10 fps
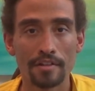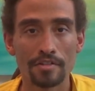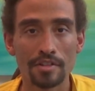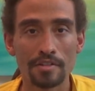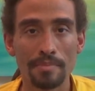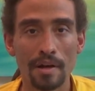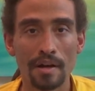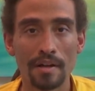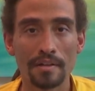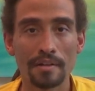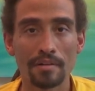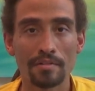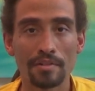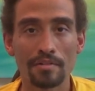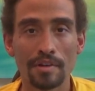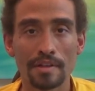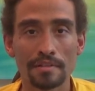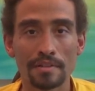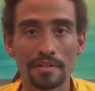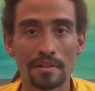just behind our little
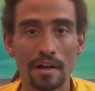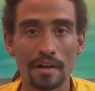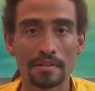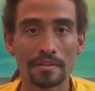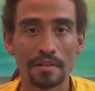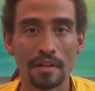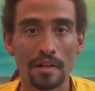restless thoughts,